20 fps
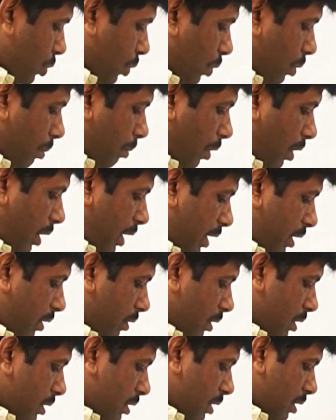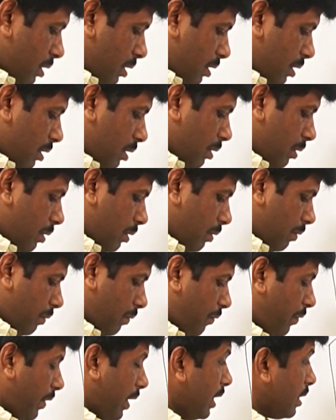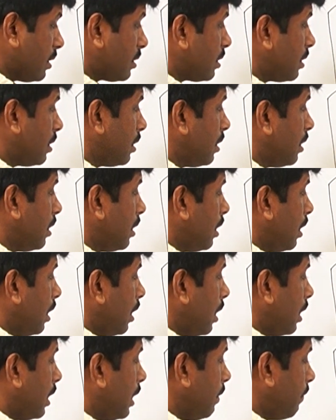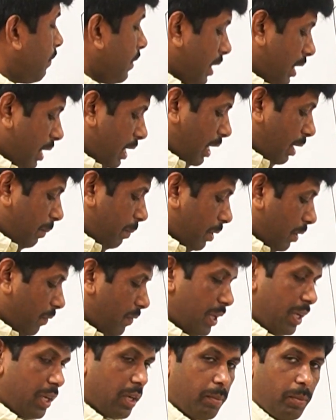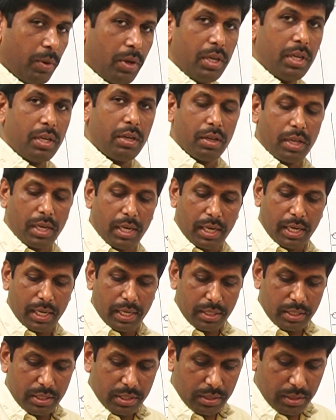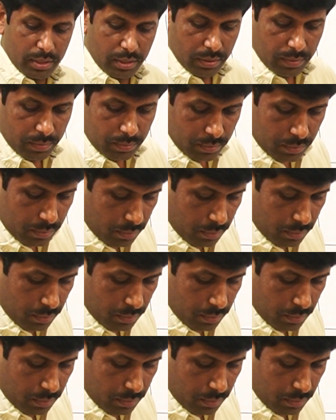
two molecules face different type of intermolecular attractions.